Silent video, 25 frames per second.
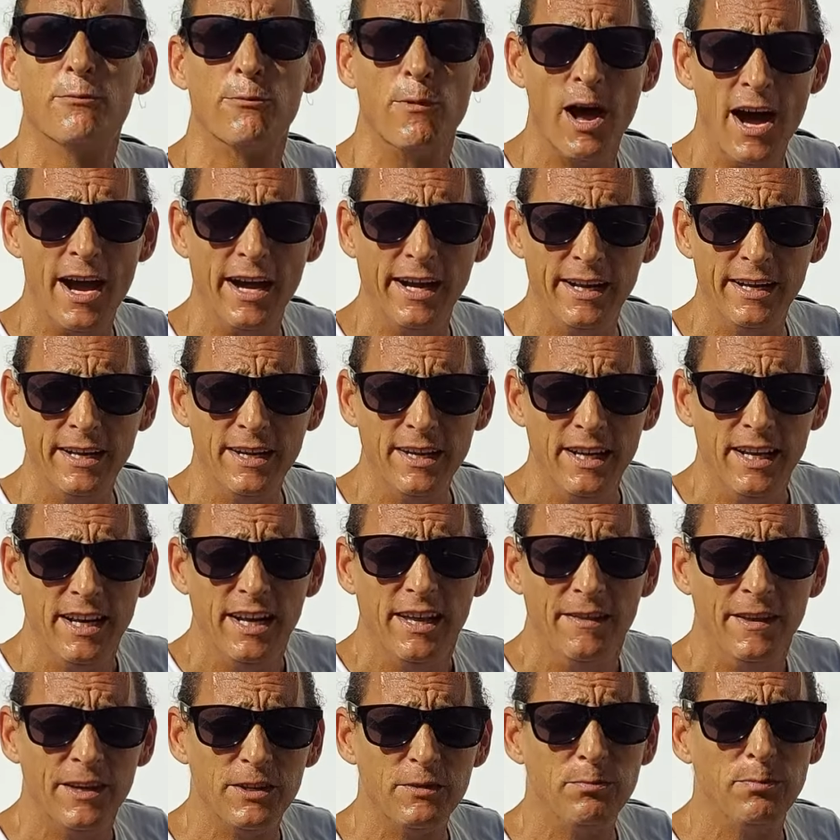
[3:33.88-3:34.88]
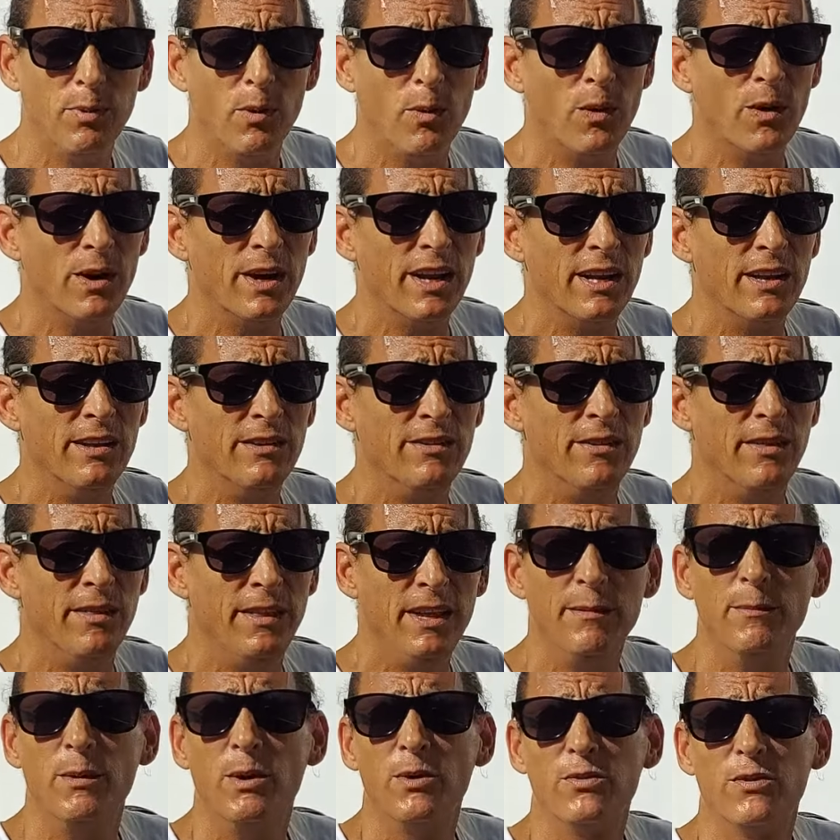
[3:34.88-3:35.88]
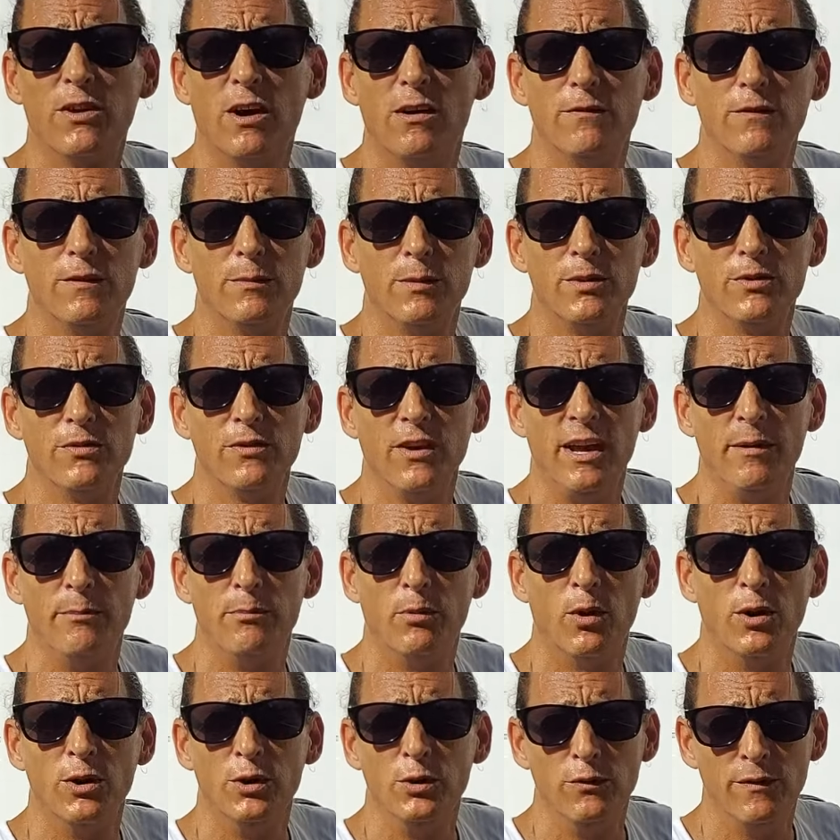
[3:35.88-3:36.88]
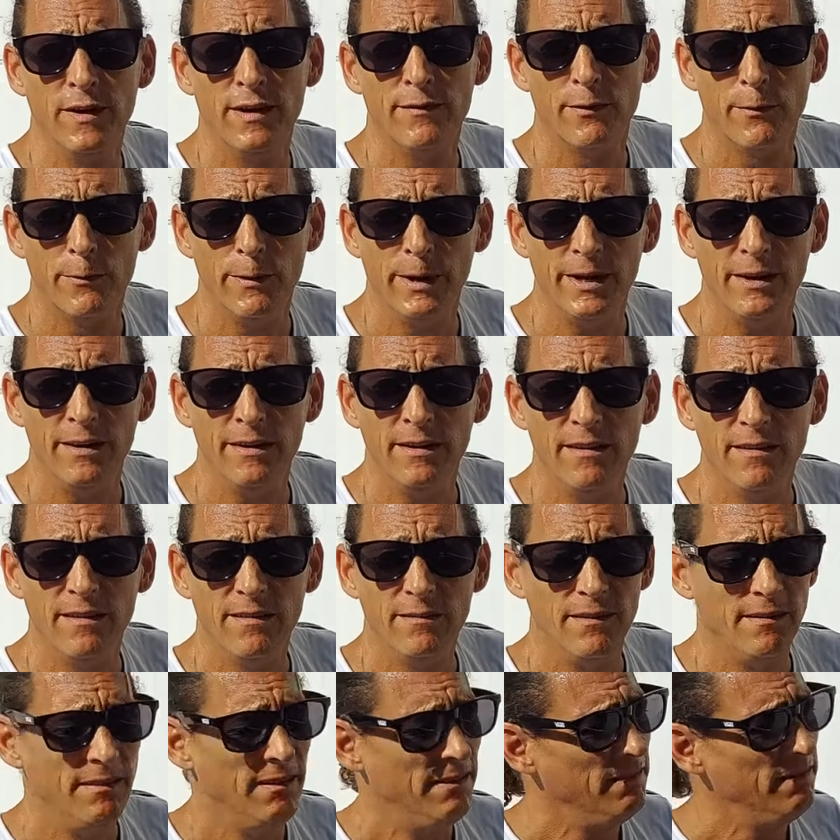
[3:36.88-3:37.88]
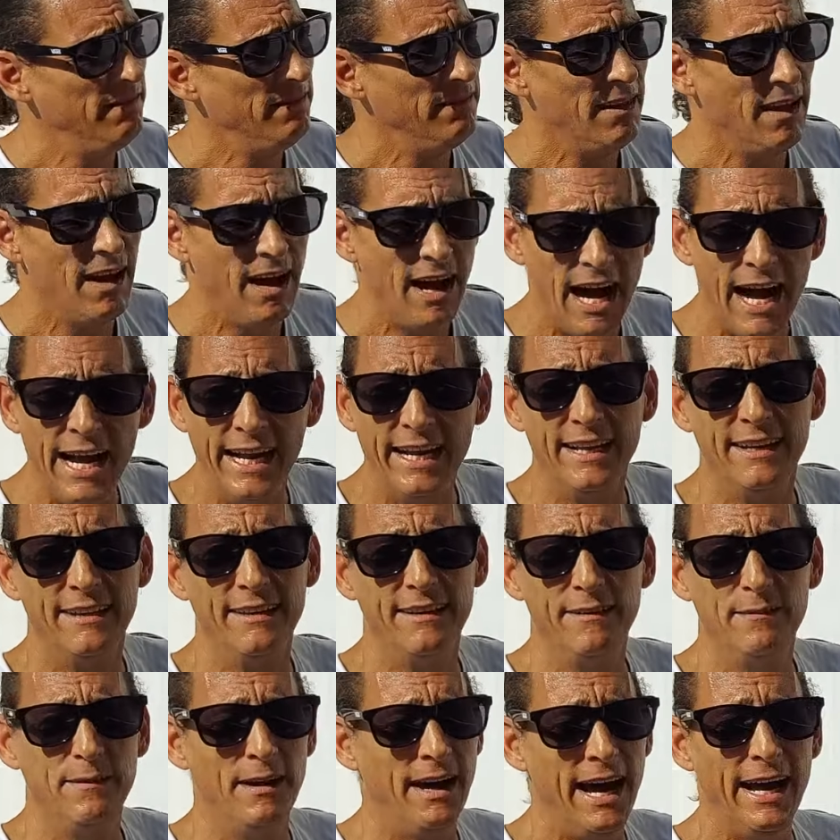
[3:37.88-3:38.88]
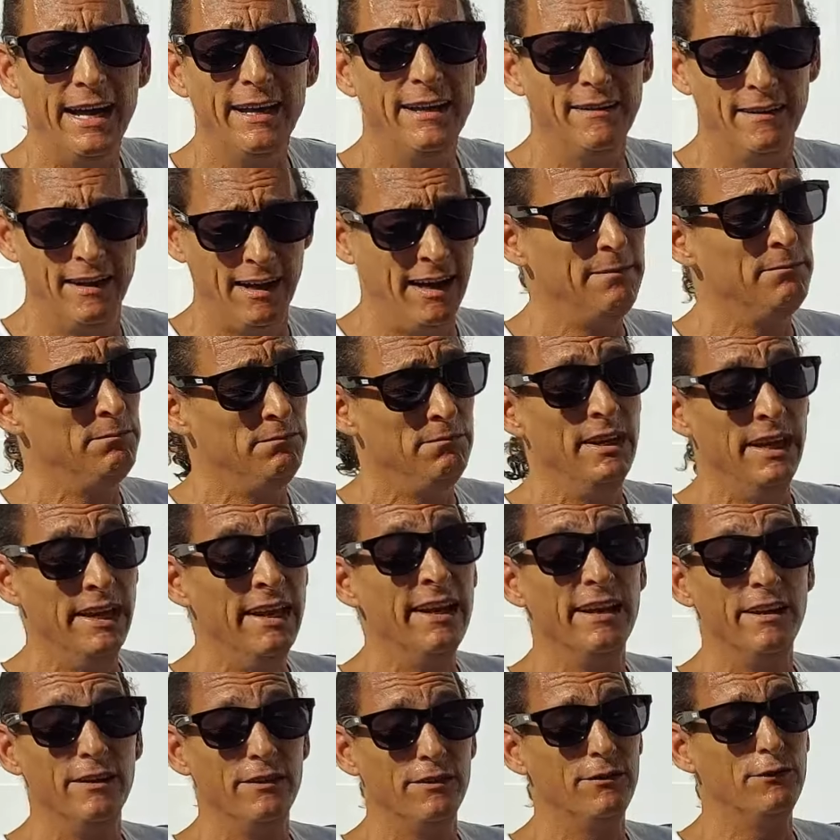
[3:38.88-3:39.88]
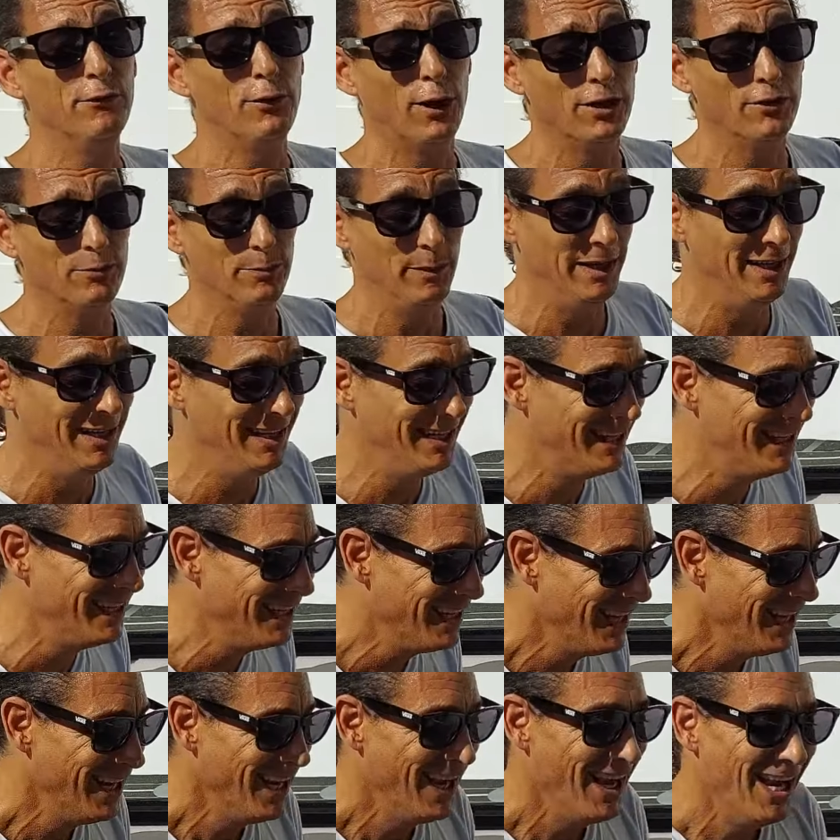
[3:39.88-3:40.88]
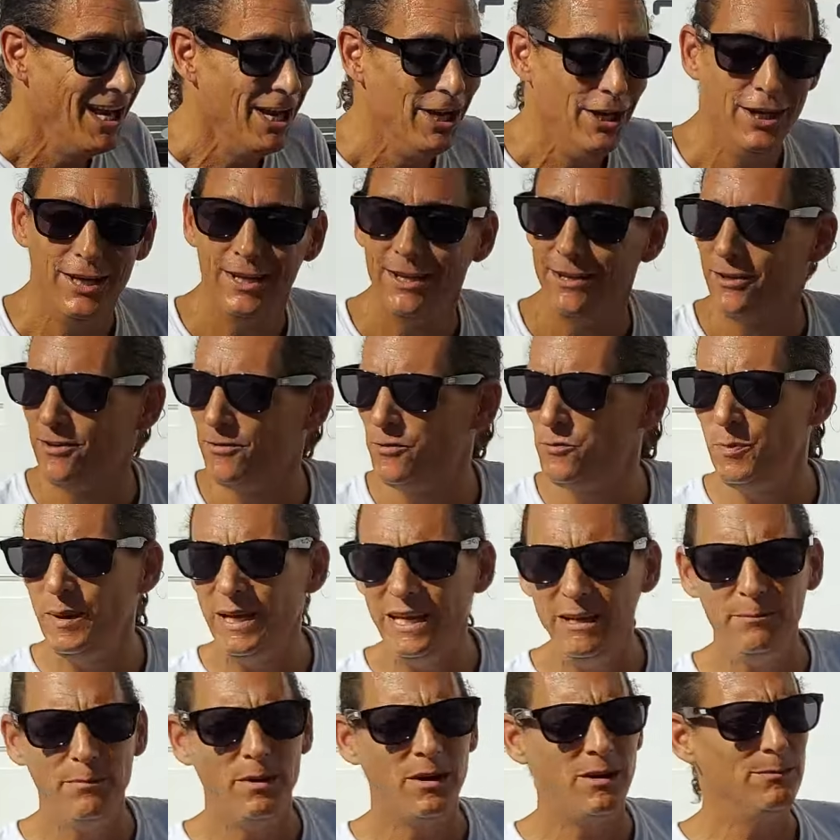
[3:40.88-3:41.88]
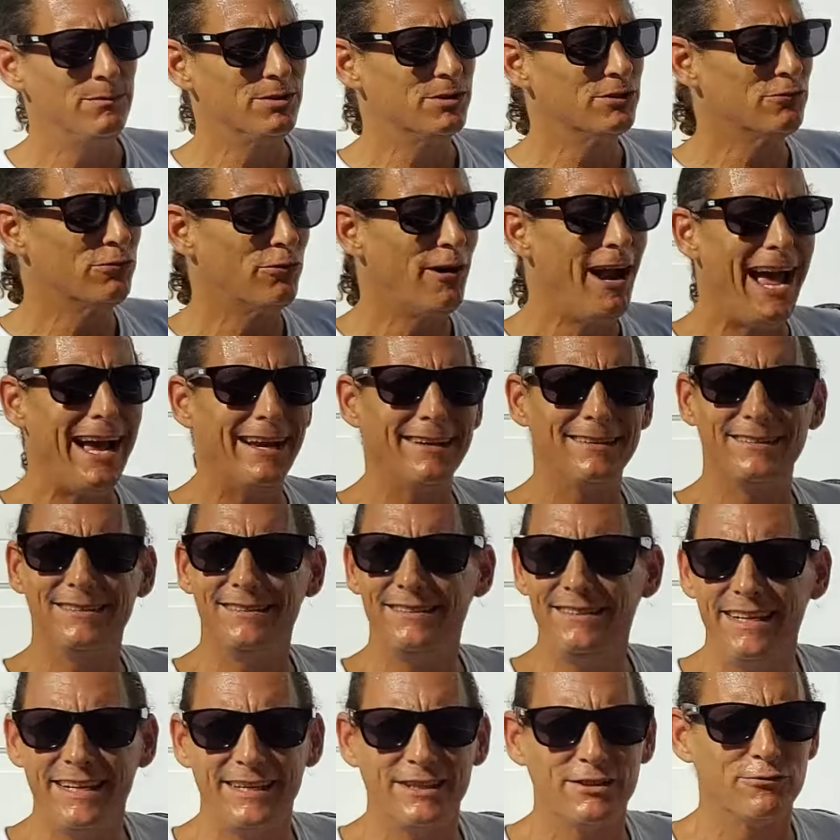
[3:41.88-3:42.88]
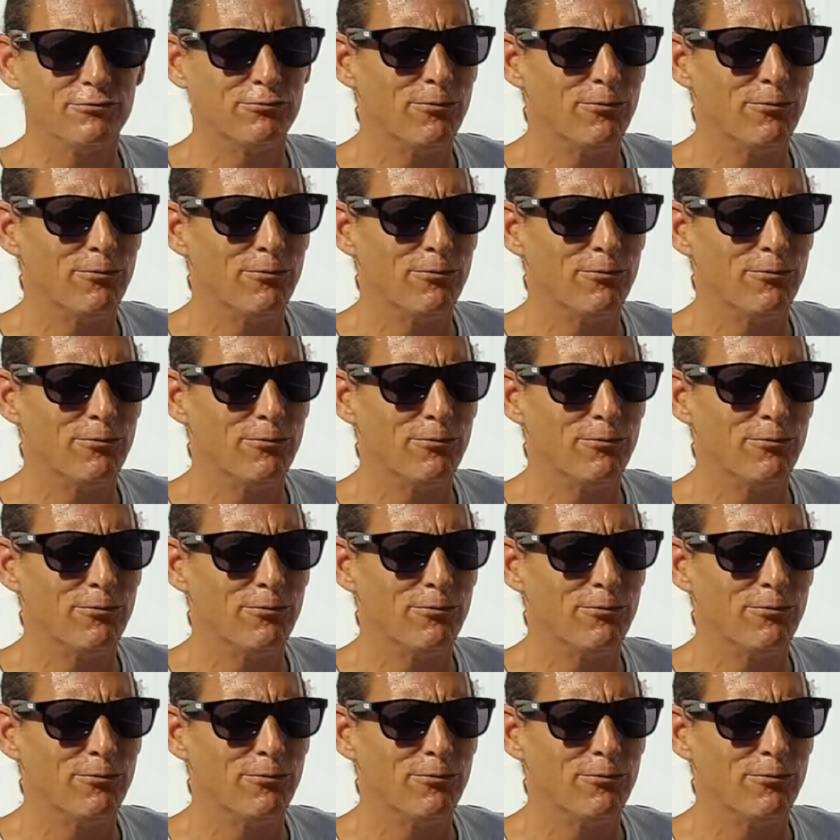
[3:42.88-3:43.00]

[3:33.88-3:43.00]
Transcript: ride. This board is the most comfortable skateboard you've ever ridden. It is, trust me. Speed bumps, cracks, sticks,